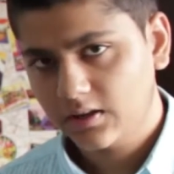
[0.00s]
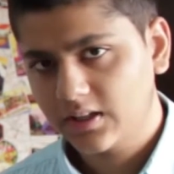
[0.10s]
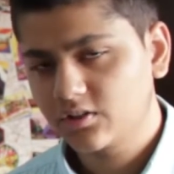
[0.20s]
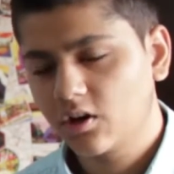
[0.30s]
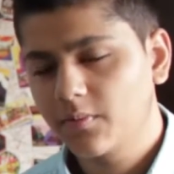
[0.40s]

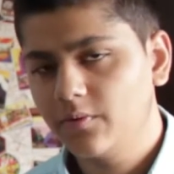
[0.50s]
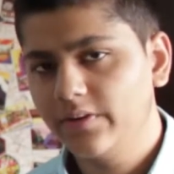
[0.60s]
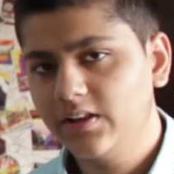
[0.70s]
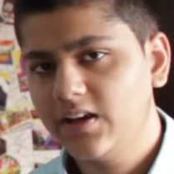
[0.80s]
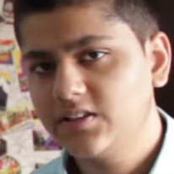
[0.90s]
that's going to be
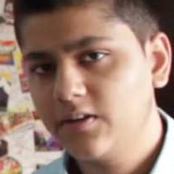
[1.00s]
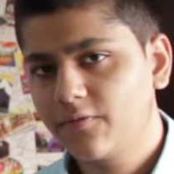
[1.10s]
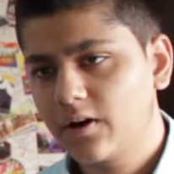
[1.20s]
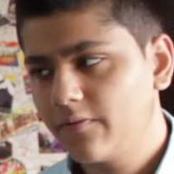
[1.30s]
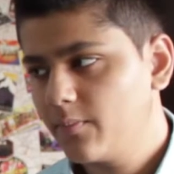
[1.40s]
really easy
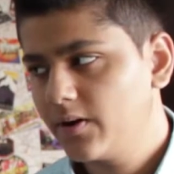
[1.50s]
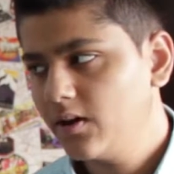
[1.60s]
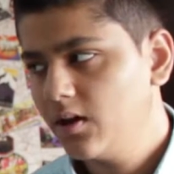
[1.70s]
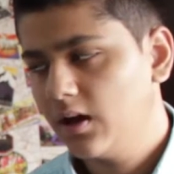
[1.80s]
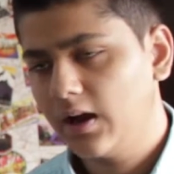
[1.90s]
for
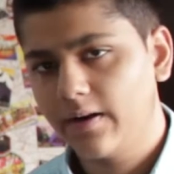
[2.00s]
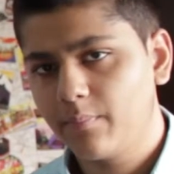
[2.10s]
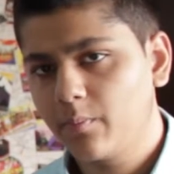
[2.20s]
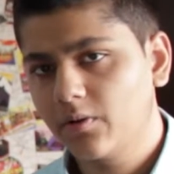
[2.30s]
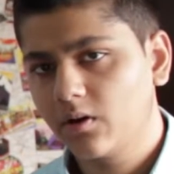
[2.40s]
everybody
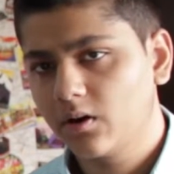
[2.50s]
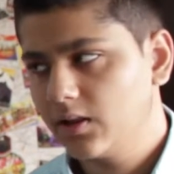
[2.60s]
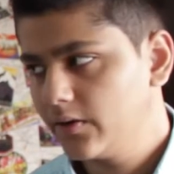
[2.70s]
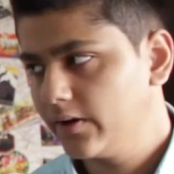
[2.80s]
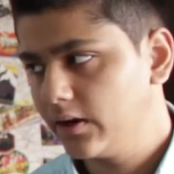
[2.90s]
and people are going
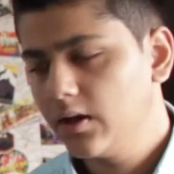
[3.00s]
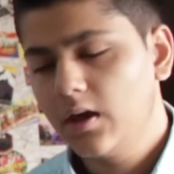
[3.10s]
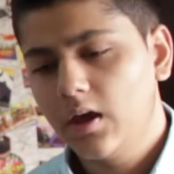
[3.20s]
to love it